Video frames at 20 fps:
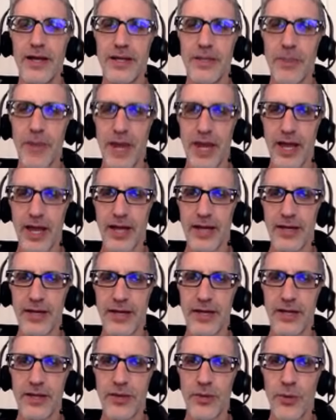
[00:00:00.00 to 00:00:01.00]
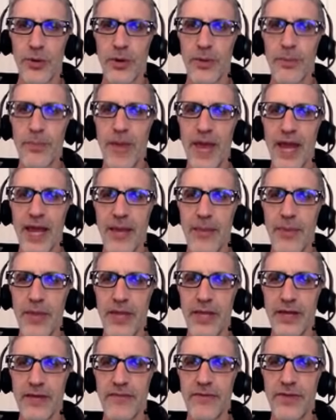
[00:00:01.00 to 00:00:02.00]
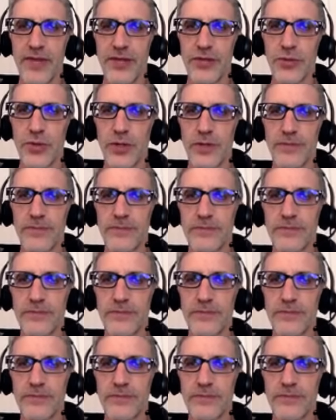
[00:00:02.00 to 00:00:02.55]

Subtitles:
depending on your betting opinion for this one.